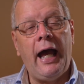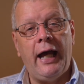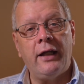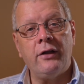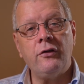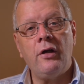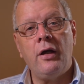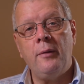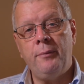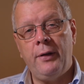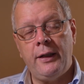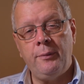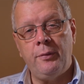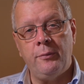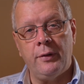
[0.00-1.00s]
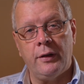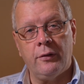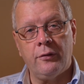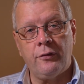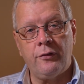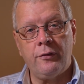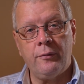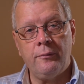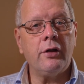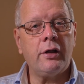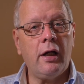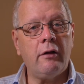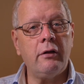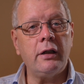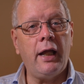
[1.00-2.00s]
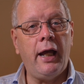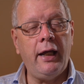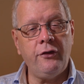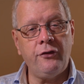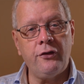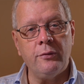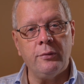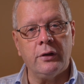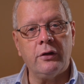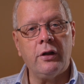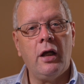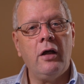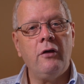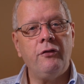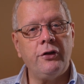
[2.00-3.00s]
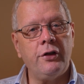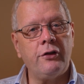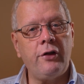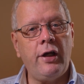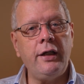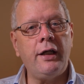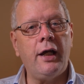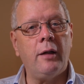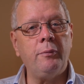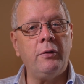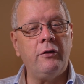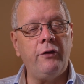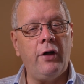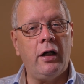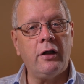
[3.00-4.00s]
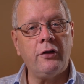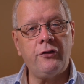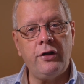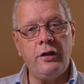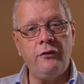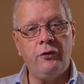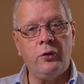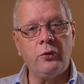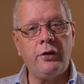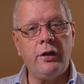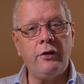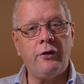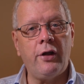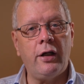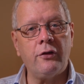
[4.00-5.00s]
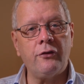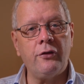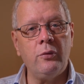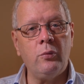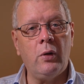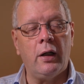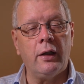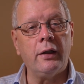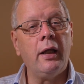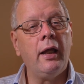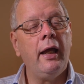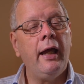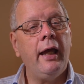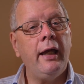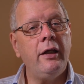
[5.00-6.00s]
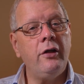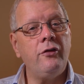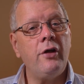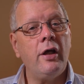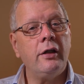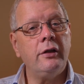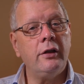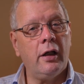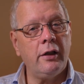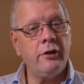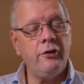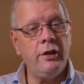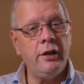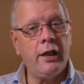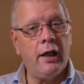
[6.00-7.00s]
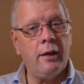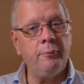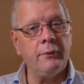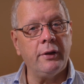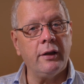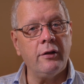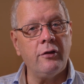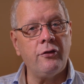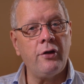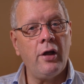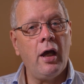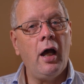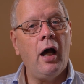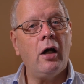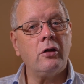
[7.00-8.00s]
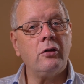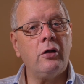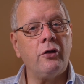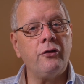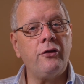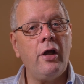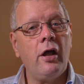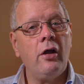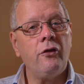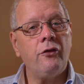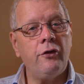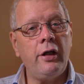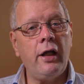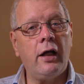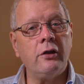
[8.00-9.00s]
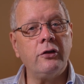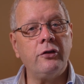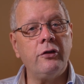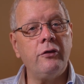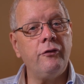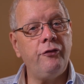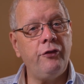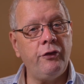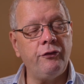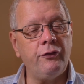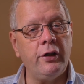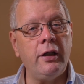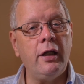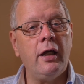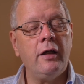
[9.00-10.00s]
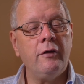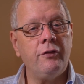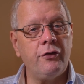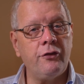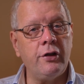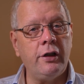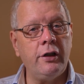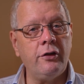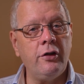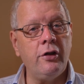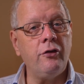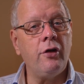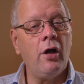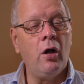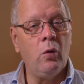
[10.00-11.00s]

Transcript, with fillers: and paper mills. The current estimate for the take up of RC 14001 is 90 companies across 350 facilities